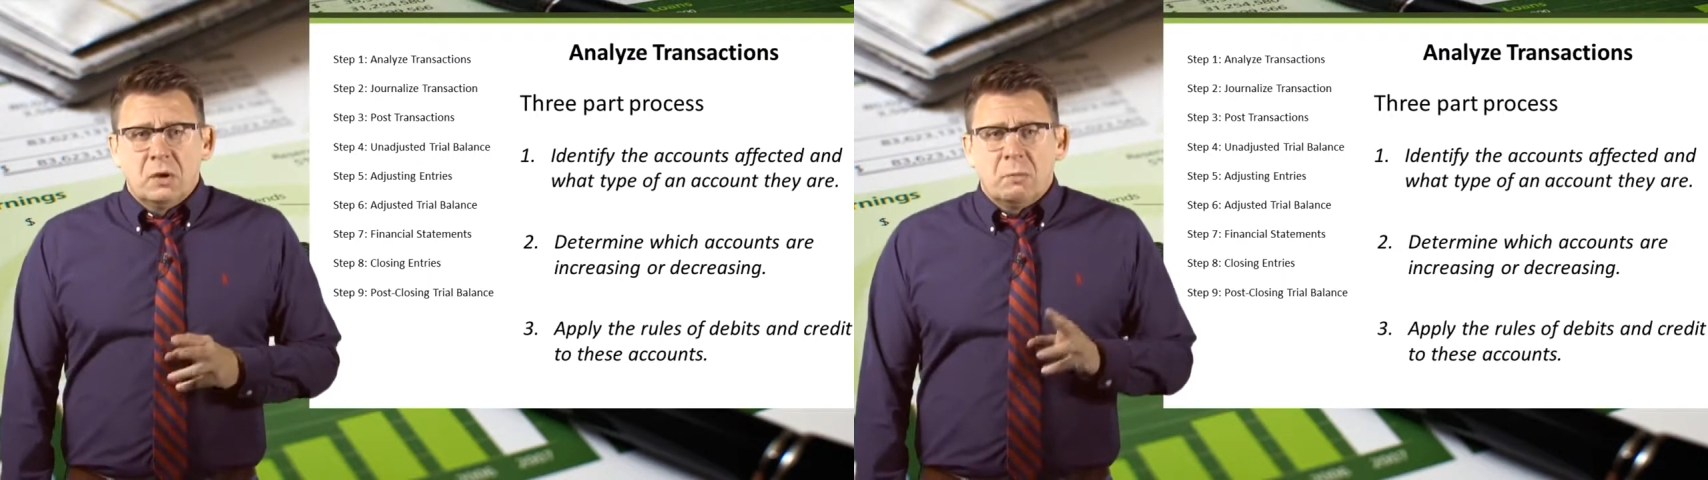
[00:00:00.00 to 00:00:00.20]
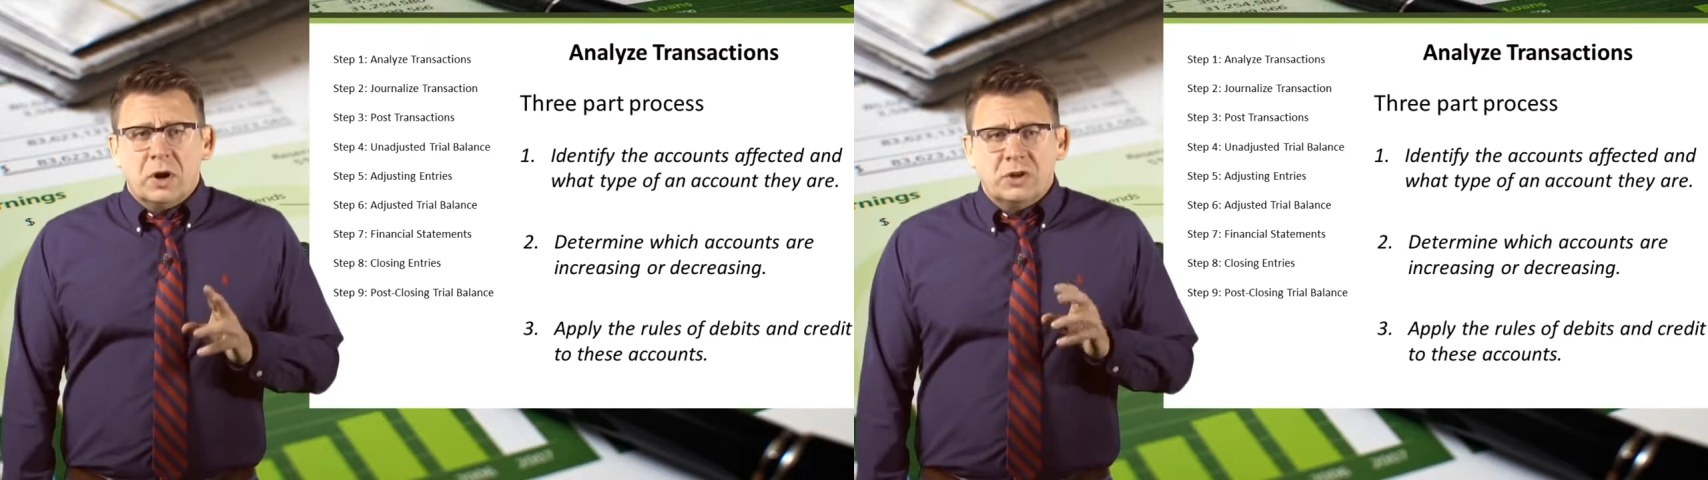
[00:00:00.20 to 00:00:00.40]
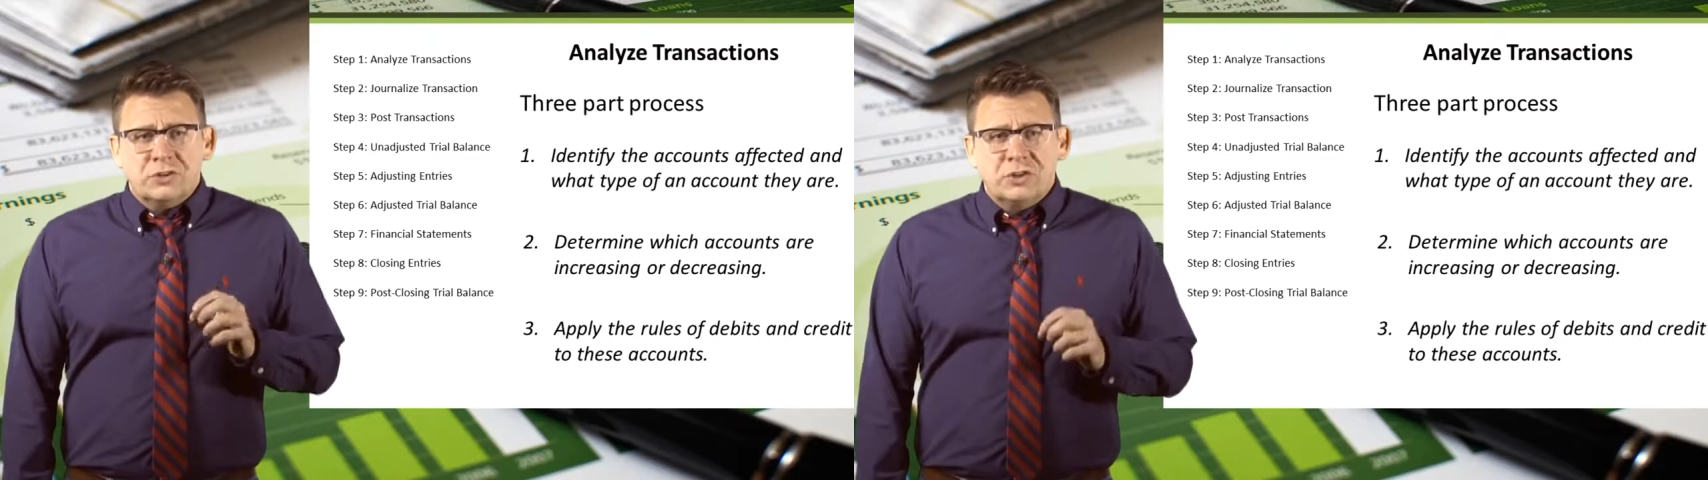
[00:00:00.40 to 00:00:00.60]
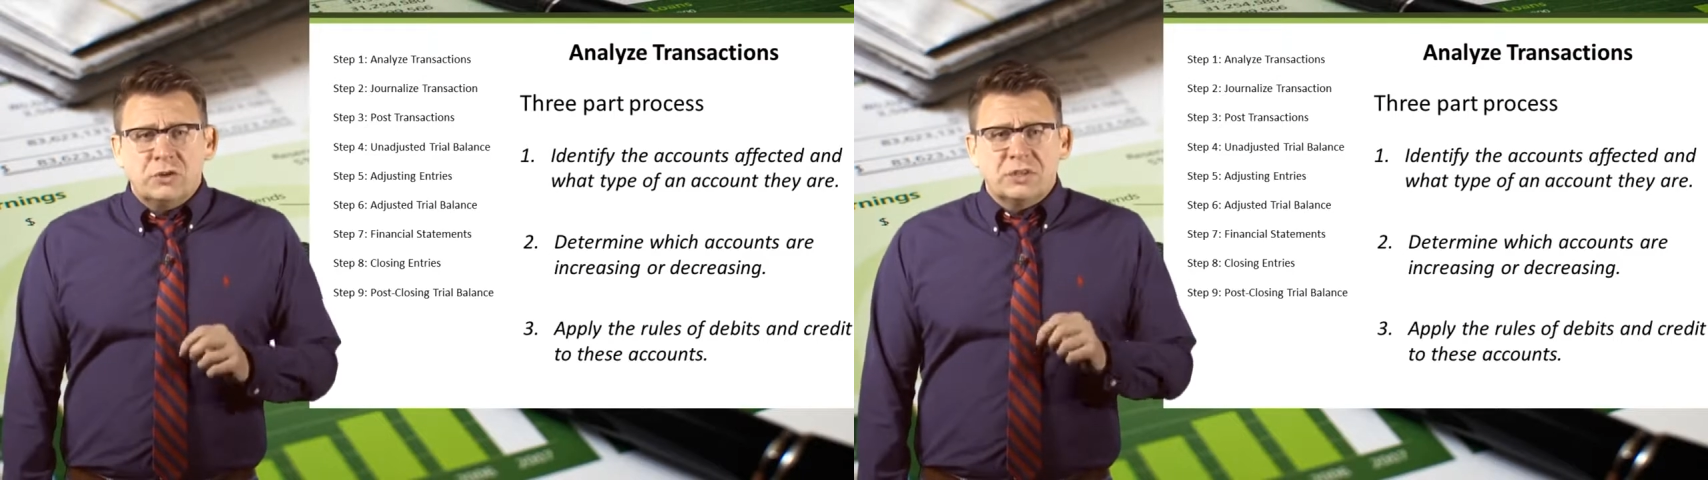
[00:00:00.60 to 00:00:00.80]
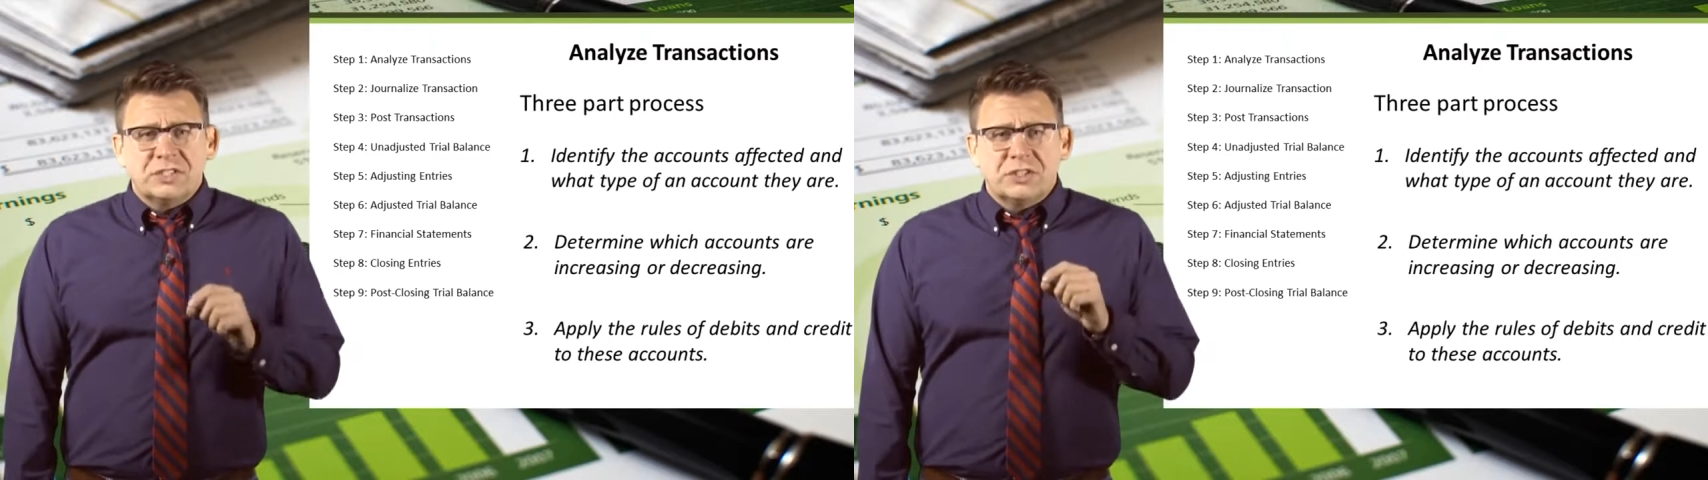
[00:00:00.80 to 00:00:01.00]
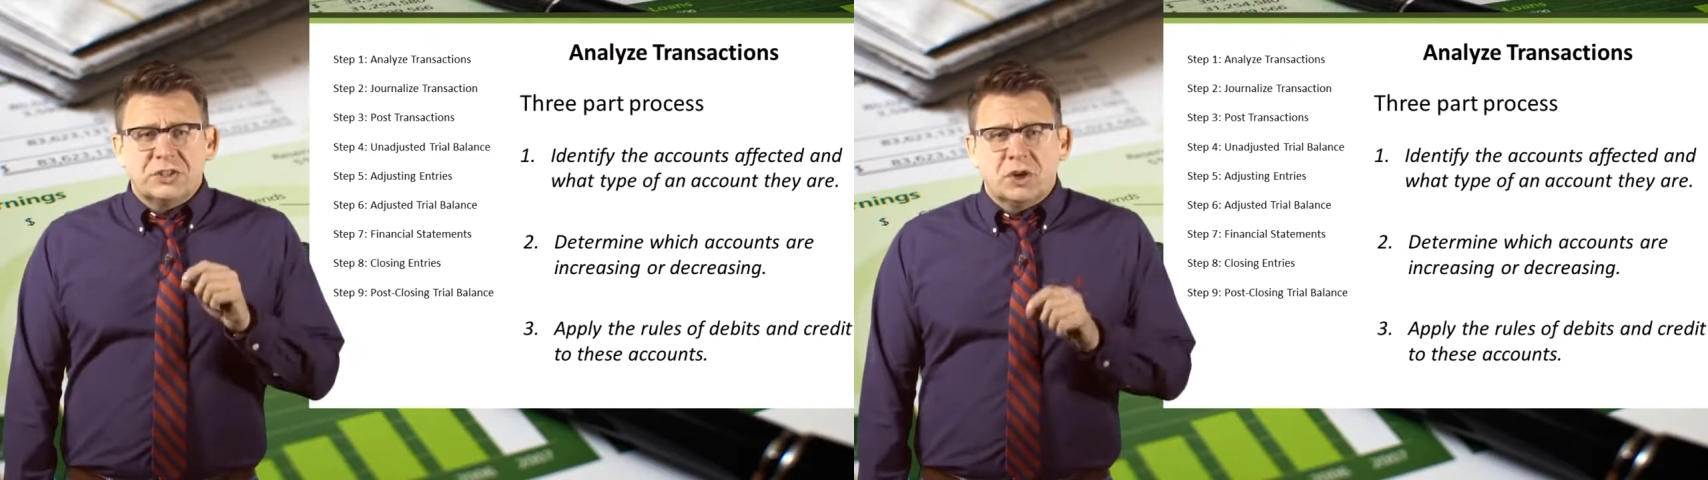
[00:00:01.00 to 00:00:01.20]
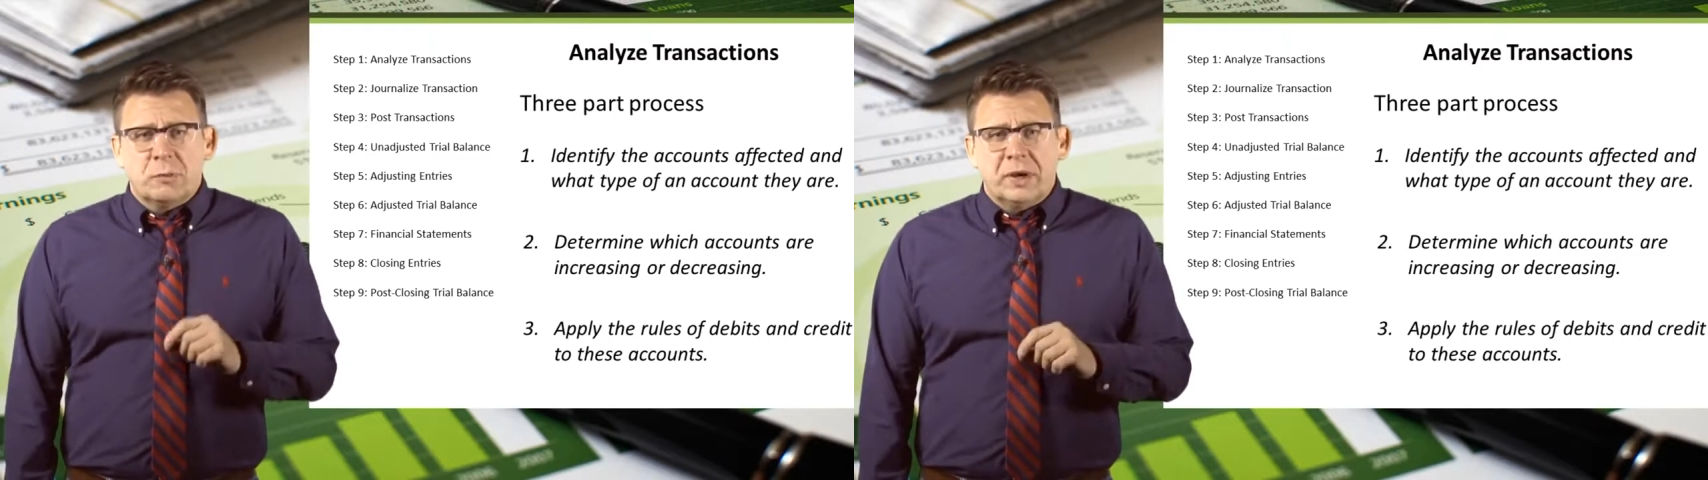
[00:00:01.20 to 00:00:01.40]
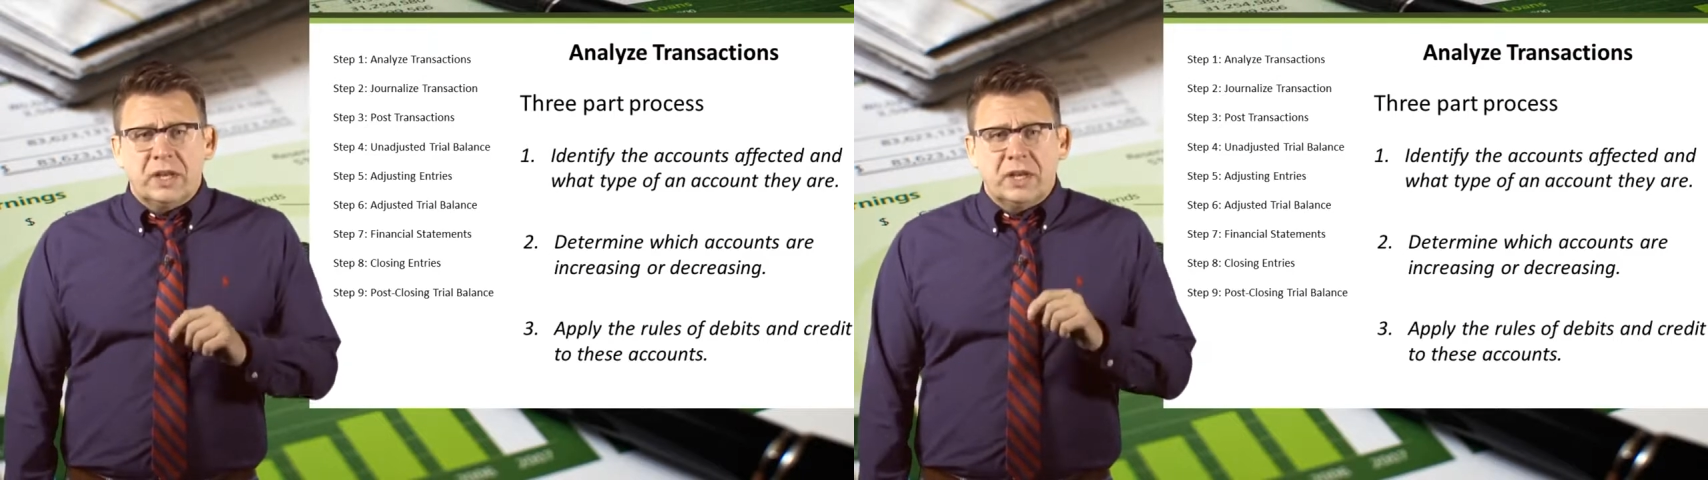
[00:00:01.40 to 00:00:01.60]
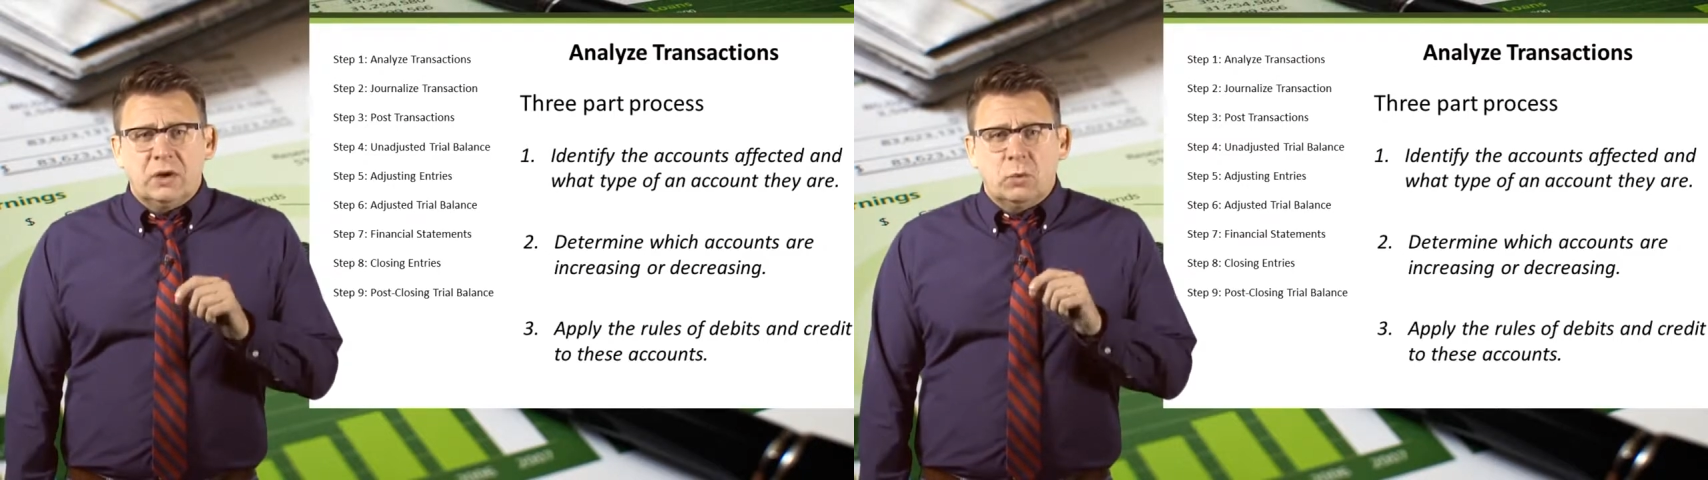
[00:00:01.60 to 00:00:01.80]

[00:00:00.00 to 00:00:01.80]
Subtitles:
Part two is determining